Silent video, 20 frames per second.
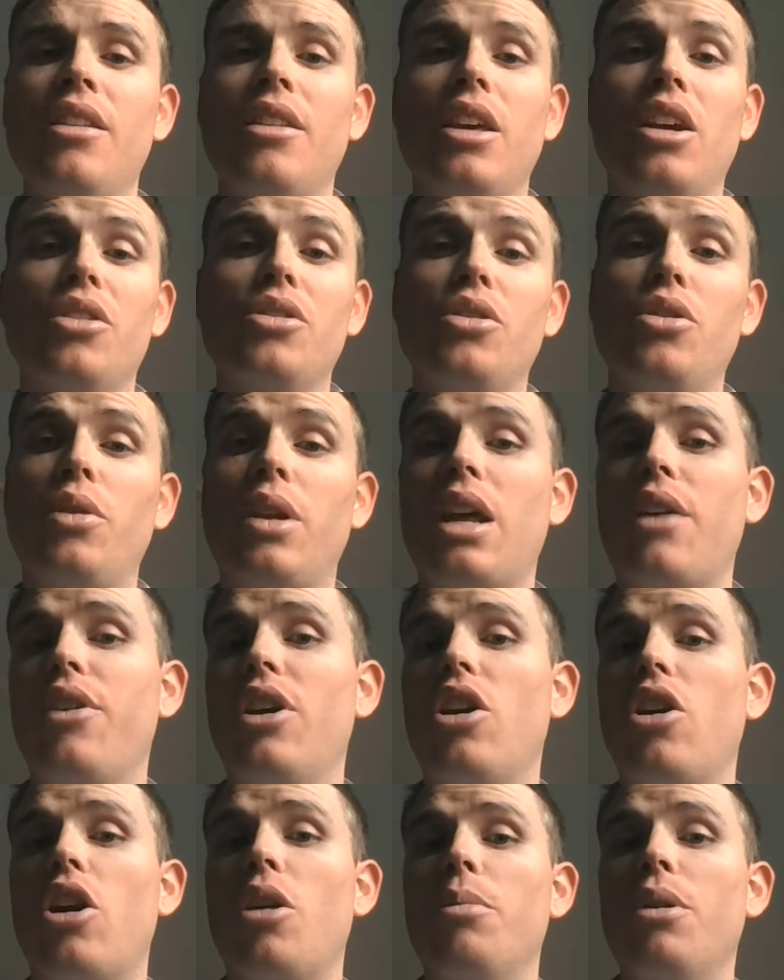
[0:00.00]
They also don't have a
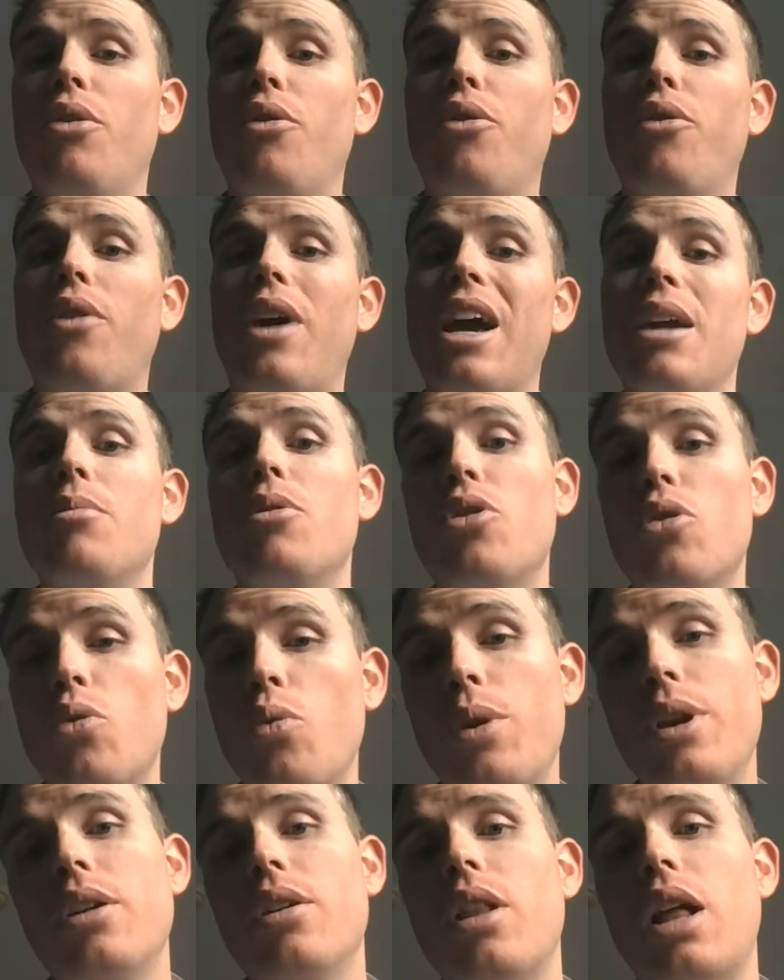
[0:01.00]
carbon fiber
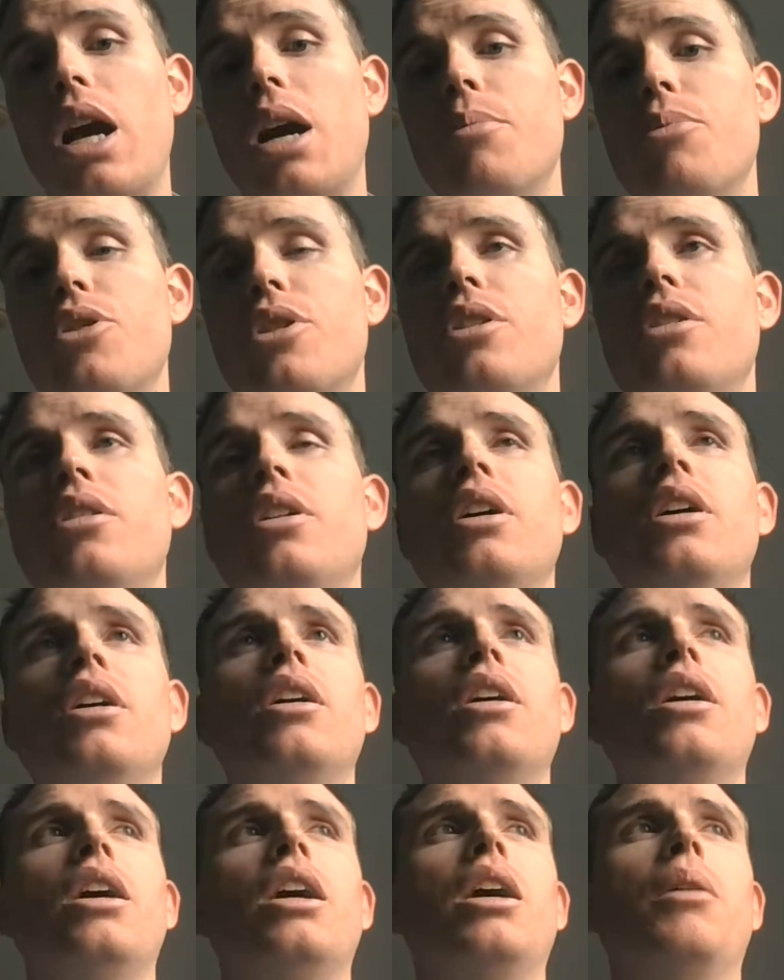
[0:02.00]
wheel option,
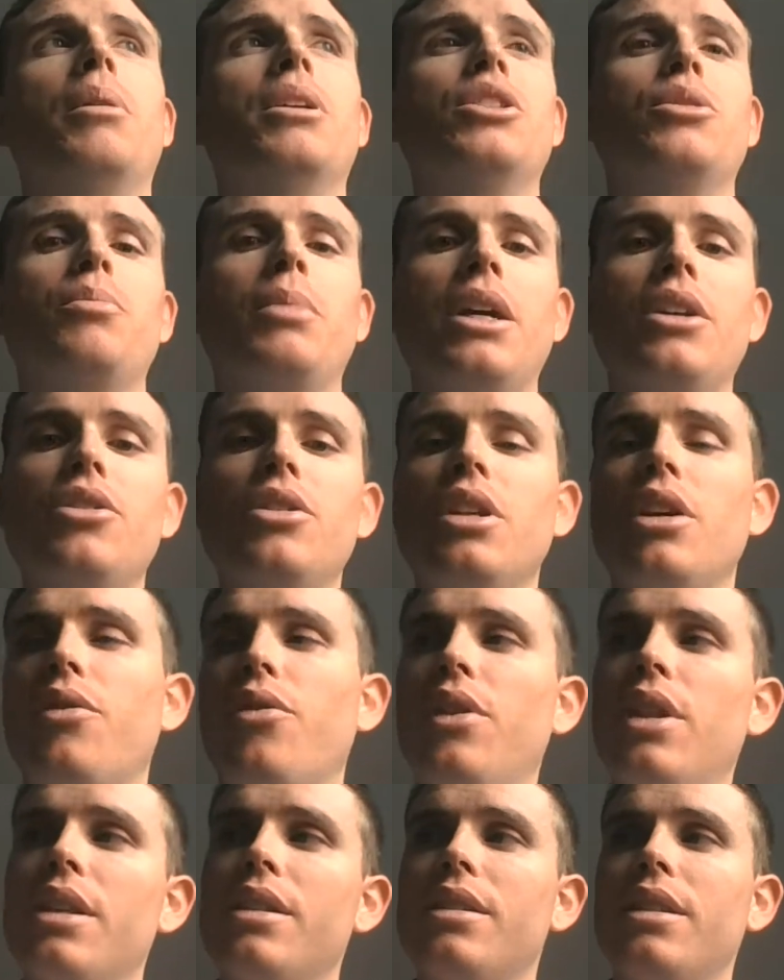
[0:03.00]
especially
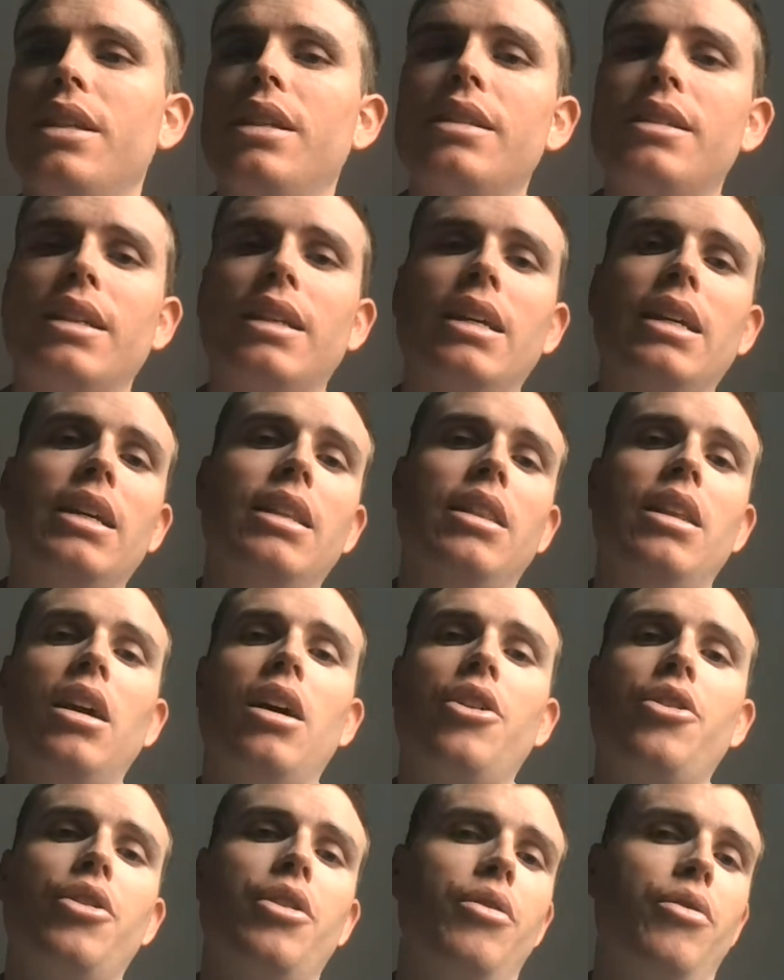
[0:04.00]
if this is again the
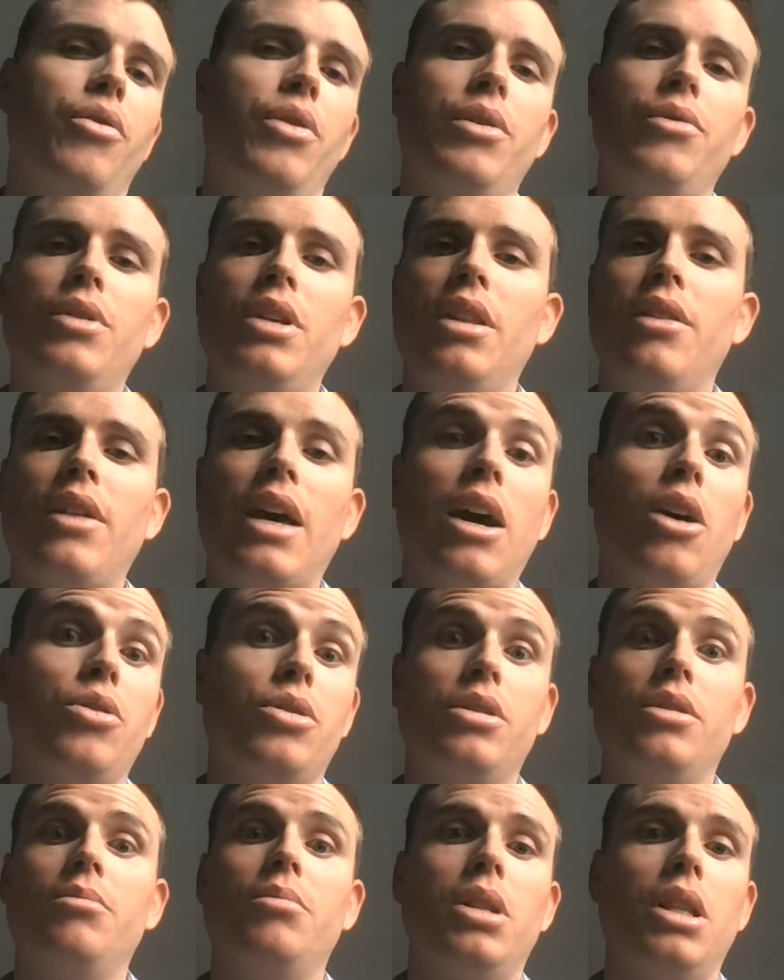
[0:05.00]

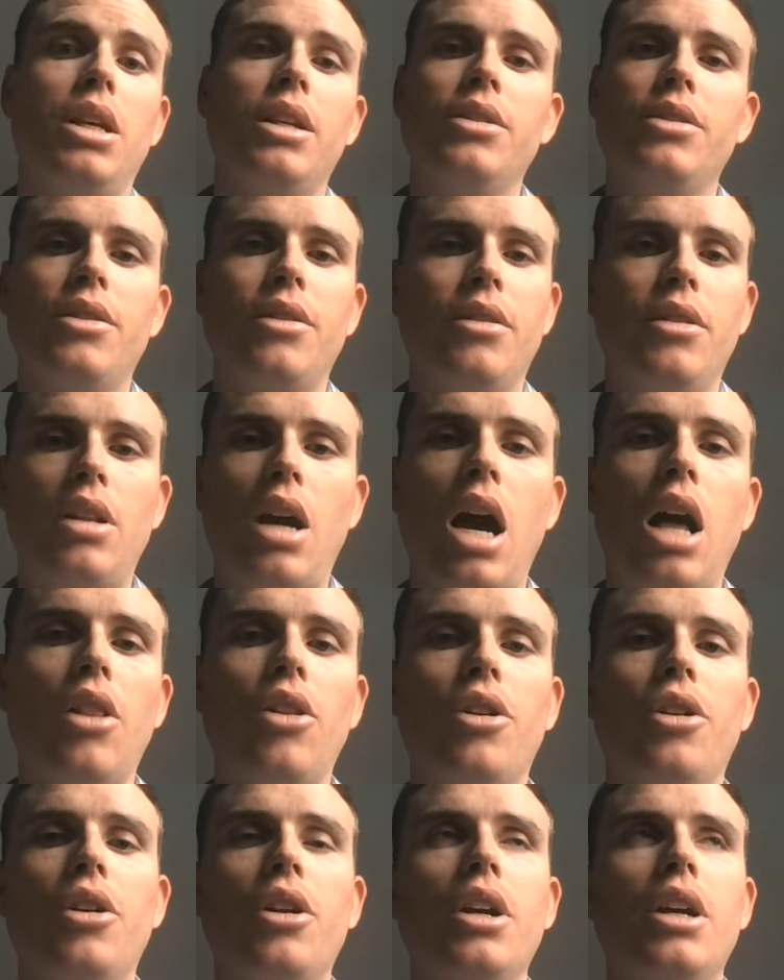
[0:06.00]

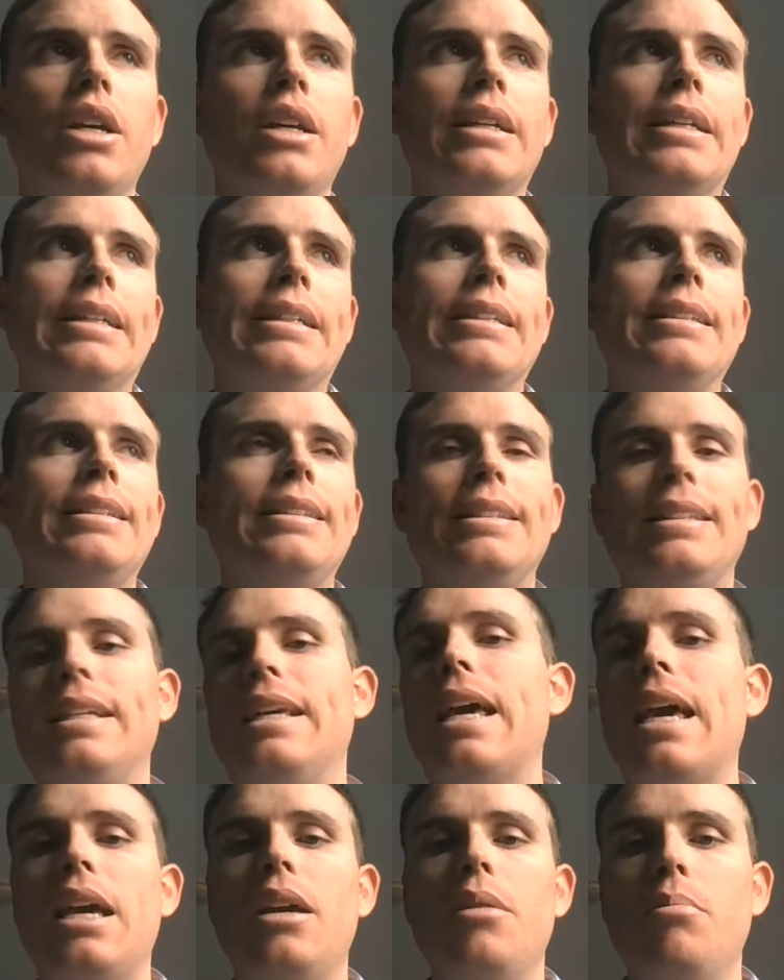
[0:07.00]
$150,000+
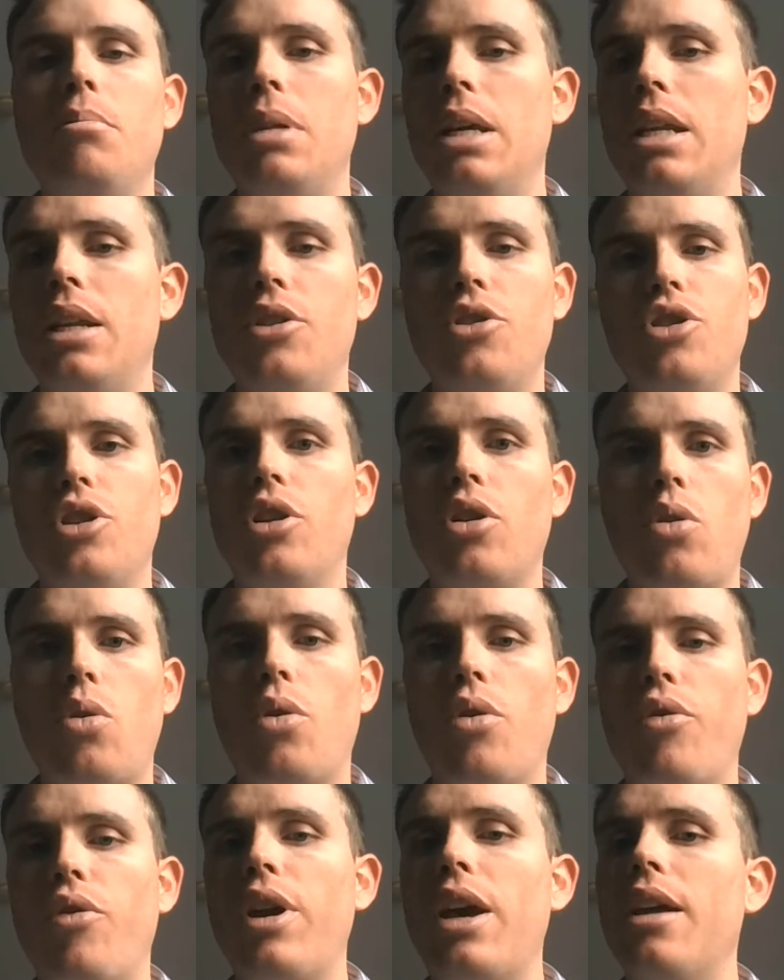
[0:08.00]
C8 mid-engine
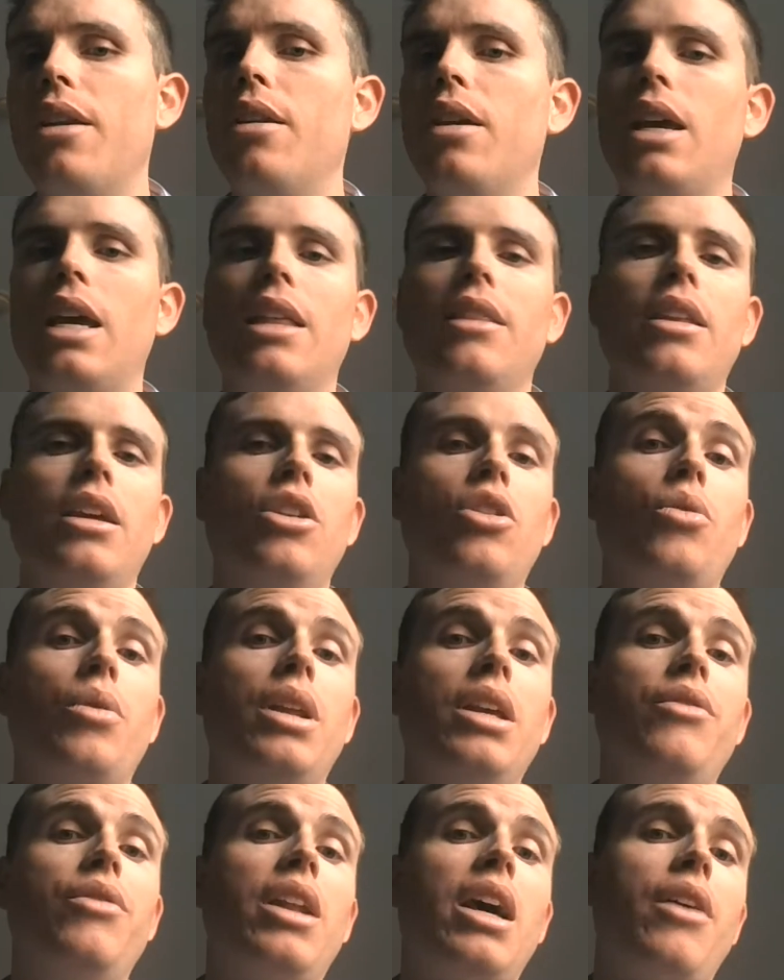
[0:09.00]
Corvette, and they
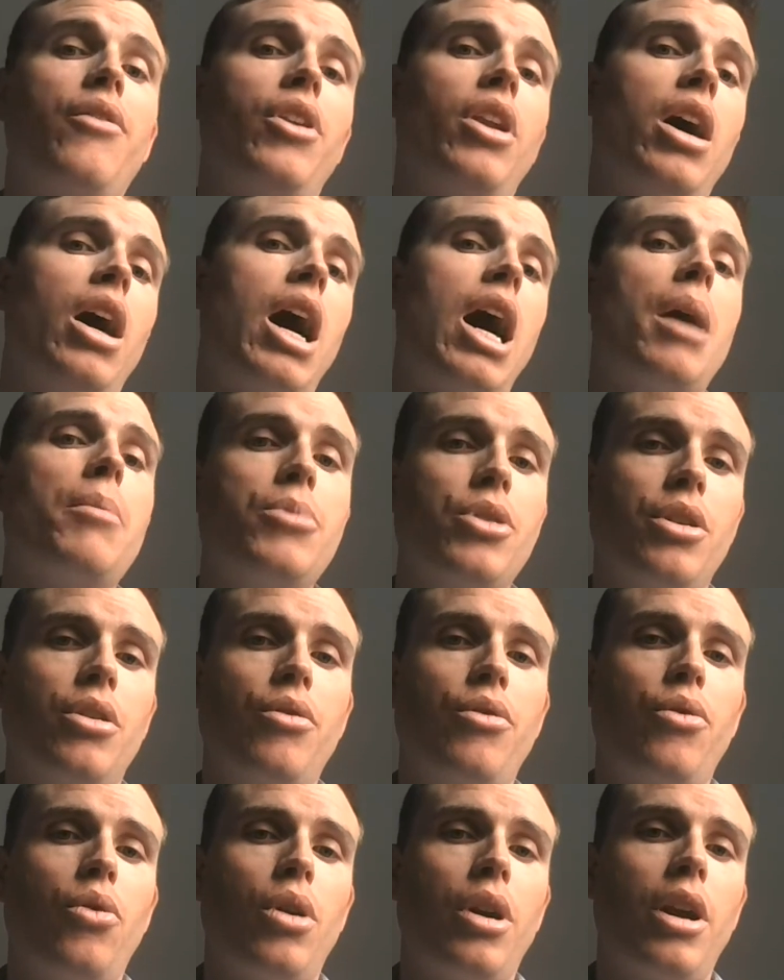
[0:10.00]
don't even have an option
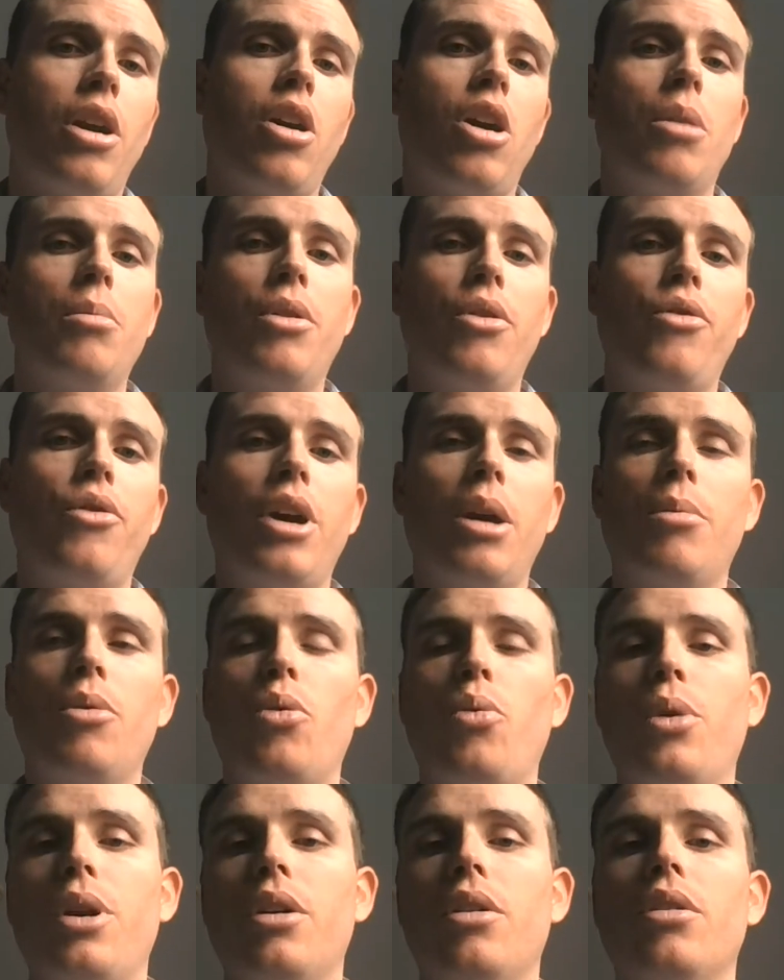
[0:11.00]
for a carbon fiber
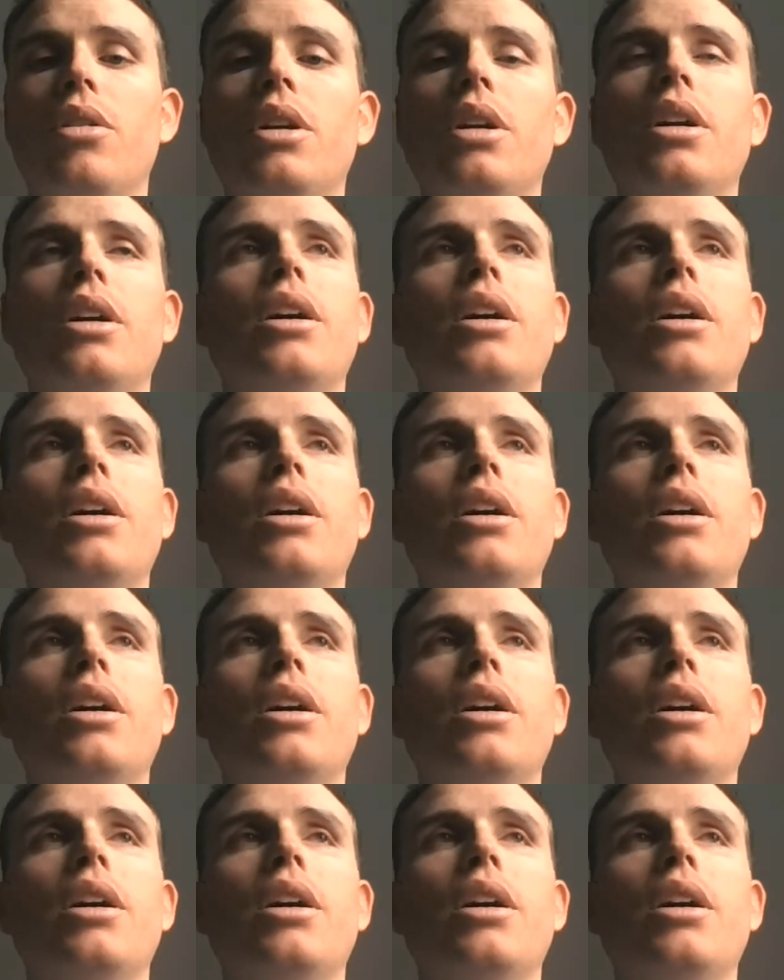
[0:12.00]
wheel.